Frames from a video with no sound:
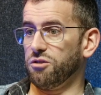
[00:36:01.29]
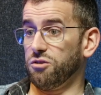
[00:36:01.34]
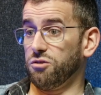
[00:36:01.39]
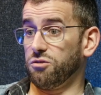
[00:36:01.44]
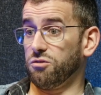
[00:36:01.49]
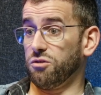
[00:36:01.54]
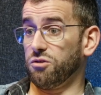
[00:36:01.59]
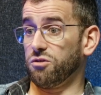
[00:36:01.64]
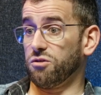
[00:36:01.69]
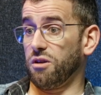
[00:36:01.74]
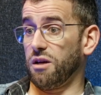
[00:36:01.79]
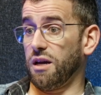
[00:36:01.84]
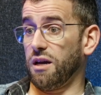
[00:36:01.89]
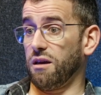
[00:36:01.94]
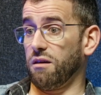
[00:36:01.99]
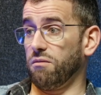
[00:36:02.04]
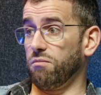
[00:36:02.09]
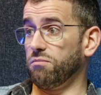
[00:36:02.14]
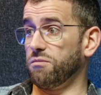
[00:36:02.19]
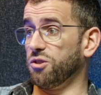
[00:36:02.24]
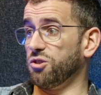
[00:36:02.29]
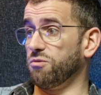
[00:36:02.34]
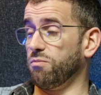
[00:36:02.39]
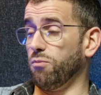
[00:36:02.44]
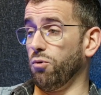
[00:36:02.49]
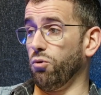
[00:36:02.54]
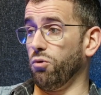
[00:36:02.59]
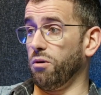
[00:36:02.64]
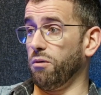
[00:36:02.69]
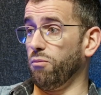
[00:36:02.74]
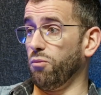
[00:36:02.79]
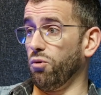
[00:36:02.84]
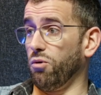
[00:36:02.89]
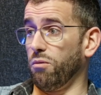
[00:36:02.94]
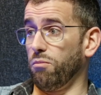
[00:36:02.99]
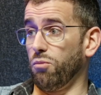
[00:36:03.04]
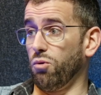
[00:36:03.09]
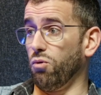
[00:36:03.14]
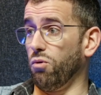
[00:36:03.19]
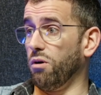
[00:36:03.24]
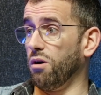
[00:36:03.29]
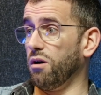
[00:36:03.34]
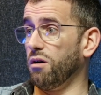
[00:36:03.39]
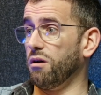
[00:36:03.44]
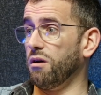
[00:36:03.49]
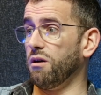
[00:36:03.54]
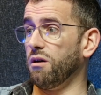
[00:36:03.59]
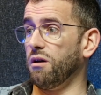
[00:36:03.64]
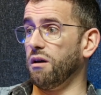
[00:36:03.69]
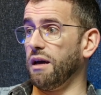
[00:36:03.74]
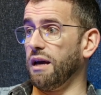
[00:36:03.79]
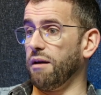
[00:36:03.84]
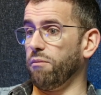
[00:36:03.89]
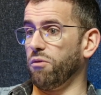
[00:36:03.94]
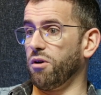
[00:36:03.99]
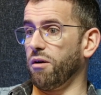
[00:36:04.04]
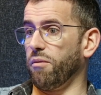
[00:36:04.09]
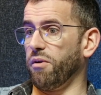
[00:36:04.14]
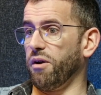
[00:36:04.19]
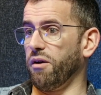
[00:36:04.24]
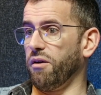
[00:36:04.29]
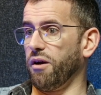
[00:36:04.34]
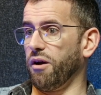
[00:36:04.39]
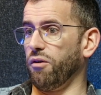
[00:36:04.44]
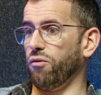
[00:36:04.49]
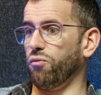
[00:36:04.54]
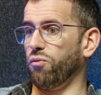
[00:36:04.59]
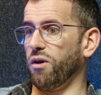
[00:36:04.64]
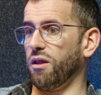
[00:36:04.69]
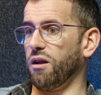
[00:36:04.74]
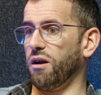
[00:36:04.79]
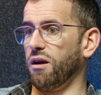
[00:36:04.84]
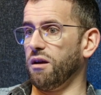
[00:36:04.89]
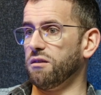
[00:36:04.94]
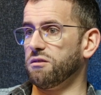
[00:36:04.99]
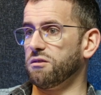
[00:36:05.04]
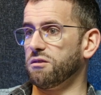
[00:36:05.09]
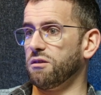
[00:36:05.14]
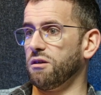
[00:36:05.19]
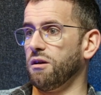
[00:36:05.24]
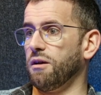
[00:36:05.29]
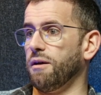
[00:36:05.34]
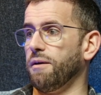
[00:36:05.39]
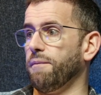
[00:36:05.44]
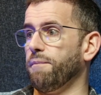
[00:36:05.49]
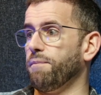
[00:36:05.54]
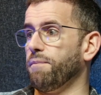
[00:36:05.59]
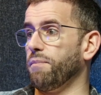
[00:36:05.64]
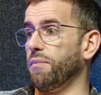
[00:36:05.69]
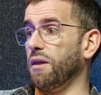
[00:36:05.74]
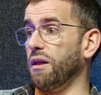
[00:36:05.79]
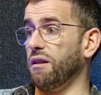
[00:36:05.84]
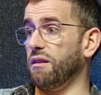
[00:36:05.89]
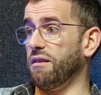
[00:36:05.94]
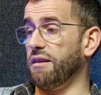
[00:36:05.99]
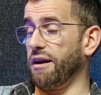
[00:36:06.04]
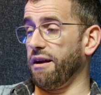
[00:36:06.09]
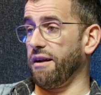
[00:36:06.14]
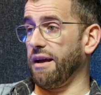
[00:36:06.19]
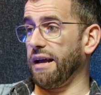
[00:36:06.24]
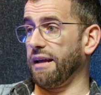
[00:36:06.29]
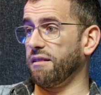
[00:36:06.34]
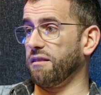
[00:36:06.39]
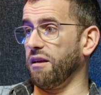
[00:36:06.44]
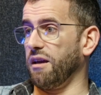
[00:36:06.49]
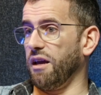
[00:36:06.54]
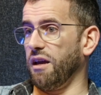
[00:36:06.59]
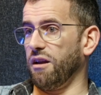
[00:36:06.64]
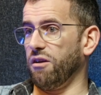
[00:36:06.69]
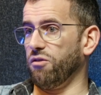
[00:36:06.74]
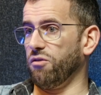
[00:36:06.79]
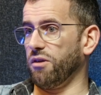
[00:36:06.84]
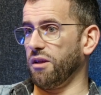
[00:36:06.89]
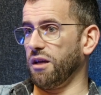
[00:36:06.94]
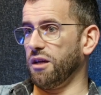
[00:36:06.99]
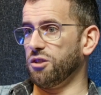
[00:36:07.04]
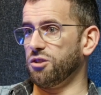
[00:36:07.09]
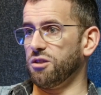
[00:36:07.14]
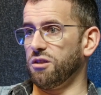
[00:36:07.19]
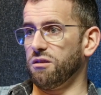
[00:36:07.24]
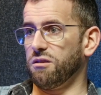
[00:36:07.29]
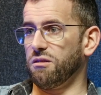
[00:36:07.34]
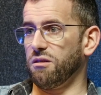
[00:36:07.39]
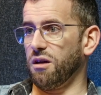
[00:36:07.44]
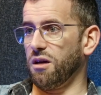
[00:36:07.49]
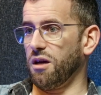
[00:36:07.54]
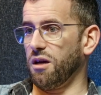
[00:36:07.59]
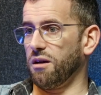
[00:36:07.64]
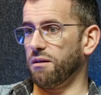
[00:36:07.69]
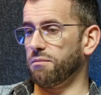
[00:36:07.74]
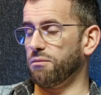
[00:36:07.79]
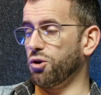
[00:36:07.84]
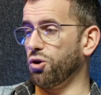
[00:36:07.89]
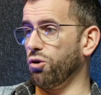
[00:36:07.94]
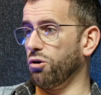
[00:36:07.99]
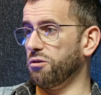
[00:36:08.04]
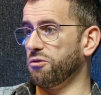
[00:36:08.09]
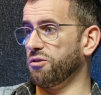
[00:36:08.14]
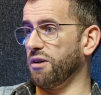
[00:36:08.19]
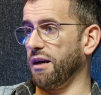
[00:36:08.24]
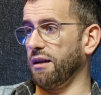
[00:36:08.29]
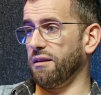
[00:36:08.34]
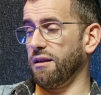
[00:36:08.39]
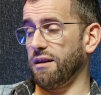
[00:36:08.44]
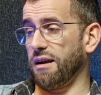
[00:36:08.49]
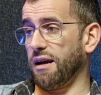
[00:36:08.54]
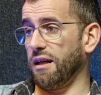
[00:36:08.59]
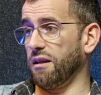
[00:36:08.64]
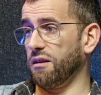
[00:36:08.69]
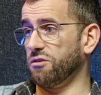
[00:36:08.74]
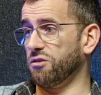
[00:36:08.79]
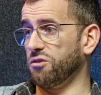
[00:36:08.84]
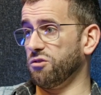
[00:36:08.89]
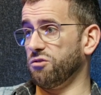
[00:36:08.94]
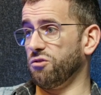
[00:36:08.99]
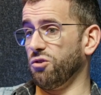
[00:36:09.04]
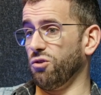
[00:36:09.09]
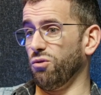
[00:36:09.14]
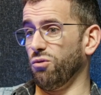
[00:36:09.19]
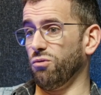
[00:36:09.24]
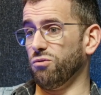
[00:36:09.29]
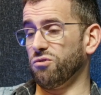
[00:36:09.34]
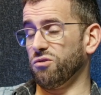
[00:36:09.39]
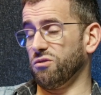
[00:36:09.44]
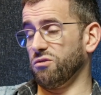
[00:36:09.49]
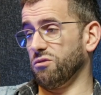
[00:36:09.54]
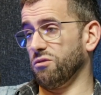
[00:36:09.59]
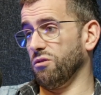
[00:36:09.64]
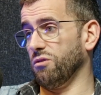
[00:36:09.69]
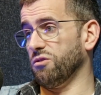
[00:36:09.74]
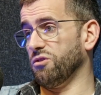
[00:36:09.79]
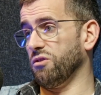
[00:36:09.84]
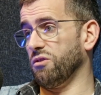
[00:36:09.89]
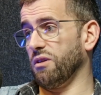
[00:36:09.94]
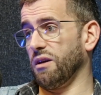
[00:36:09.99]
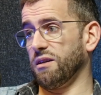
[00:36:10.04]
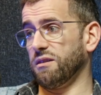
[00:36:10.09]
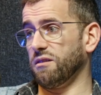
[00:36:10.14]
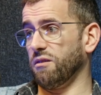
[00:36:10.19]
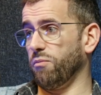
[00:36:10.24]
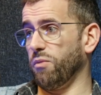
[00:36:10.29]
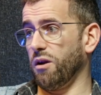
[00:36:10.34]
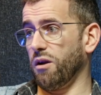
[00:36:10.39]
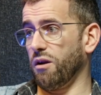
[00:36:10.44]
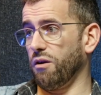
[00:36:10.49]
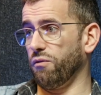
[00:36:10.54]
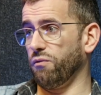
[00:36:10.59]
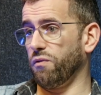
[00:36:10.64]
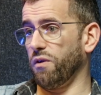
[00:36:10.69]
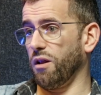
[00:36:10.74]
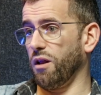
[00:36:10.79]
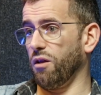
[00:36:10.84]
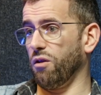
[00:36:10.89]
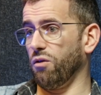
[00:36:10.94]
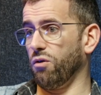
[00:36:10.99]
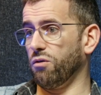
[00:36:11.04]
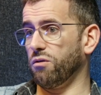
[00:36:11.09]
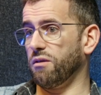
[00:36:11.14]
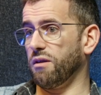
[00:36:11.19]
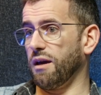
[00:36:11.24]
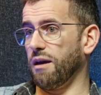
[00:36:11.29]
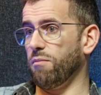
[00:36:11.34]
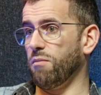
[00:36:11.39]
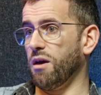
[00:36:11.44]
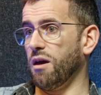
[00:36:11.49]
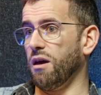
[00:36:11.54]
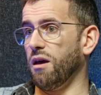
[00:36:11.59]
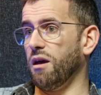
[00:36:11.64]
It looks like just more and more and more coming around, whether it's directly in relation to contract analysis tools. There's loads of things that have been around for a long time.